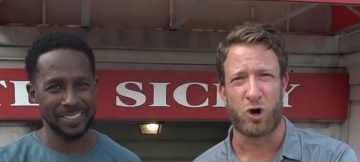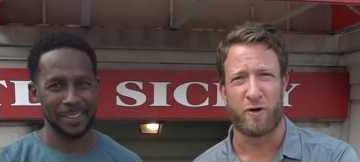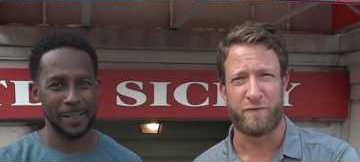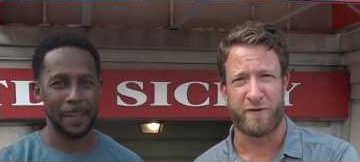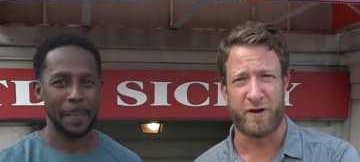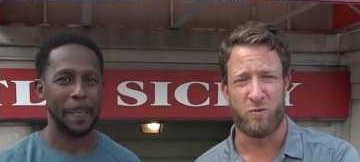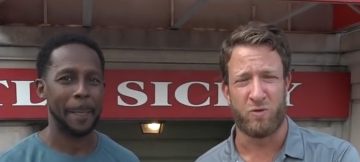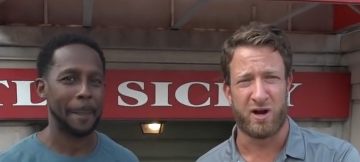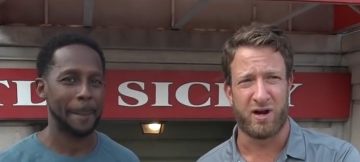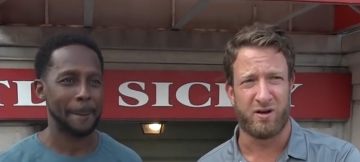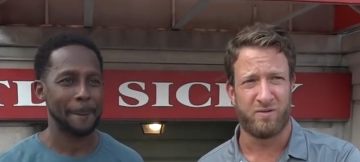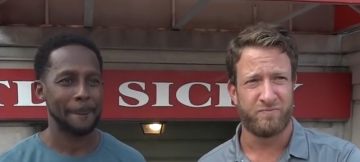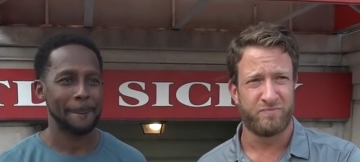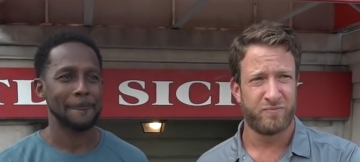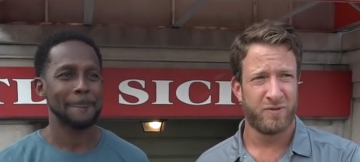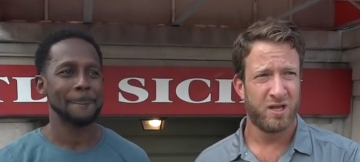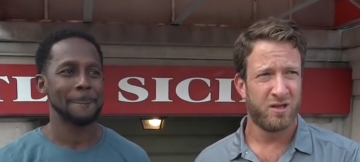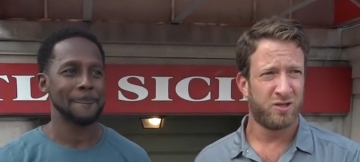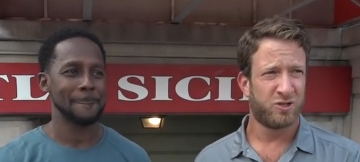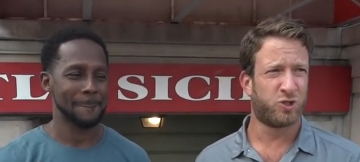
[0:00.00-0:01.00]
Speaker 1: Trophy winner,
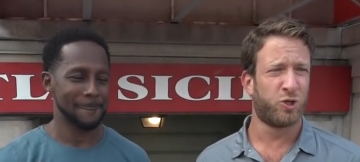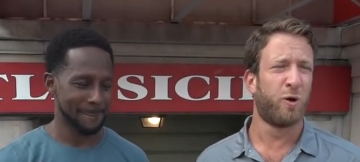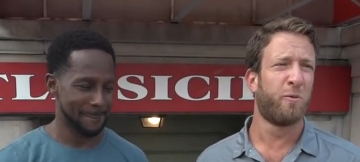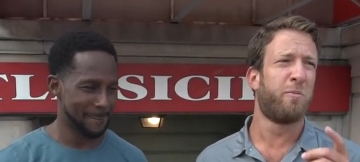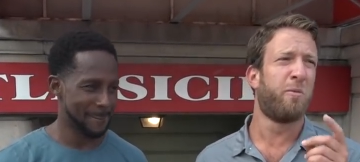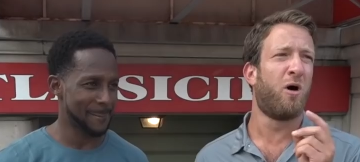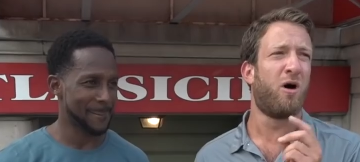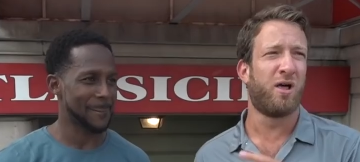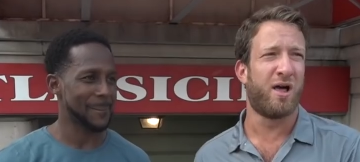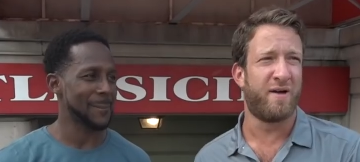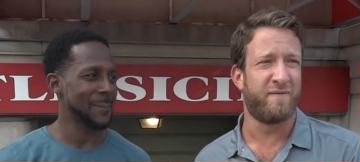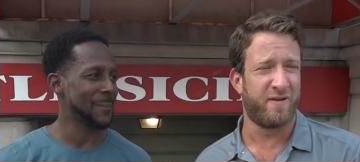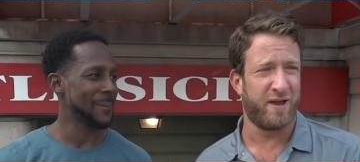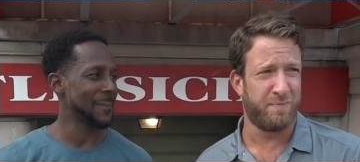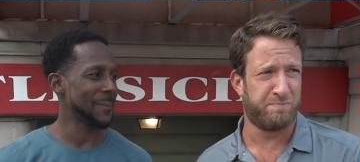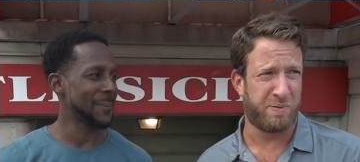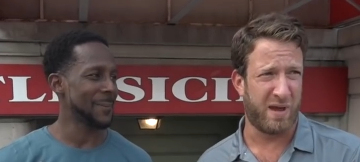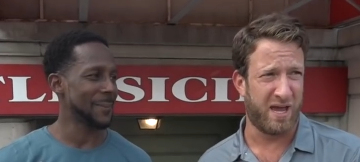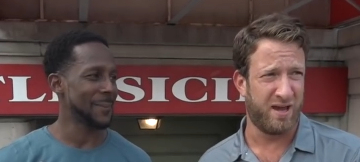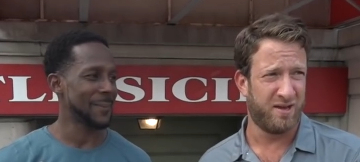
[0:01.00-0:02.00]
Super Bowl
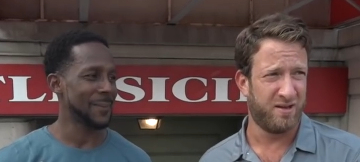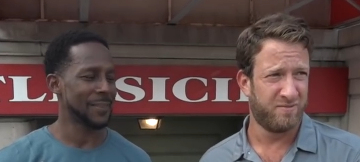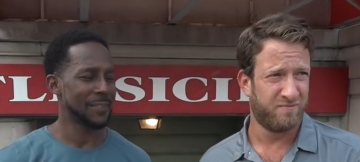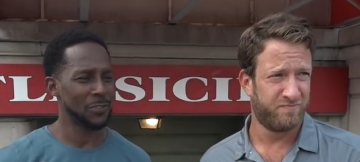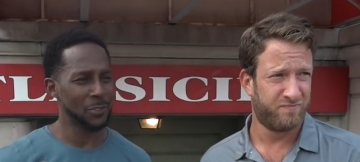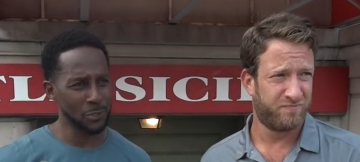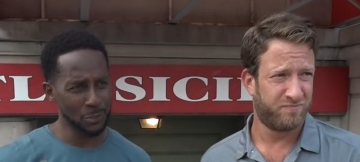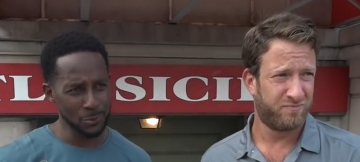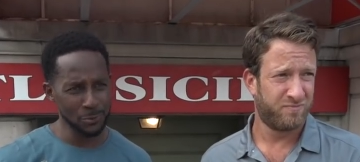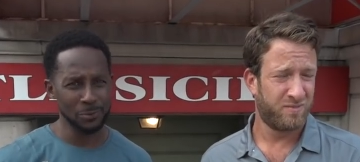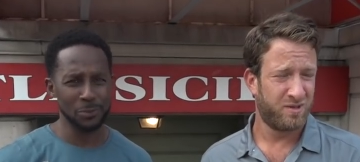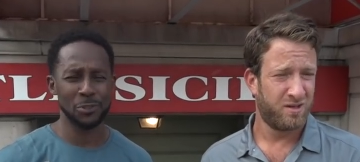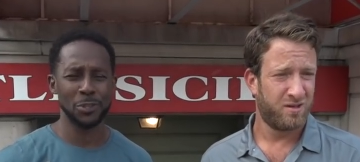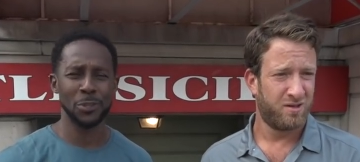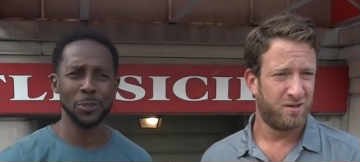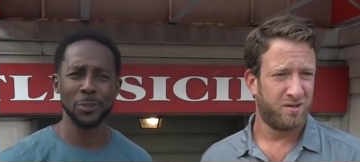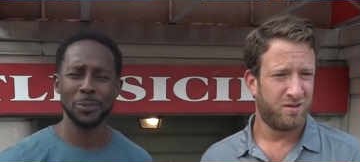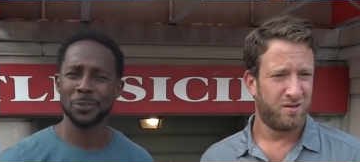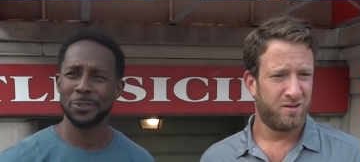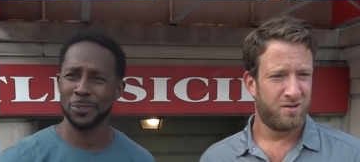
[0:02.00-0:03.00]
MVP. True,
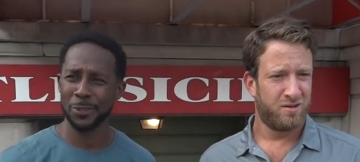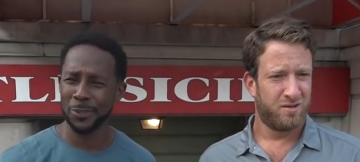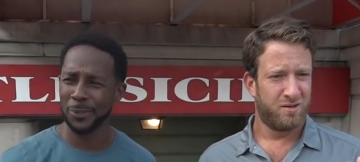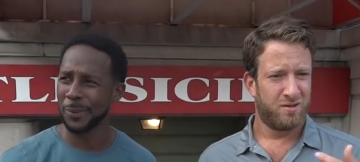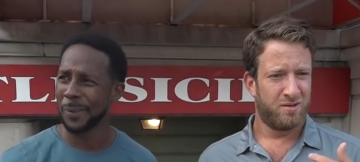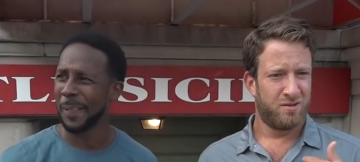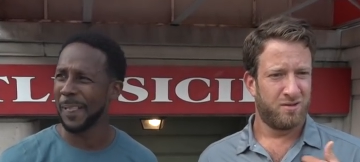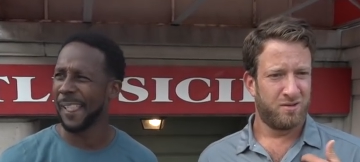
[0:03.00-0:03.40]
true, true.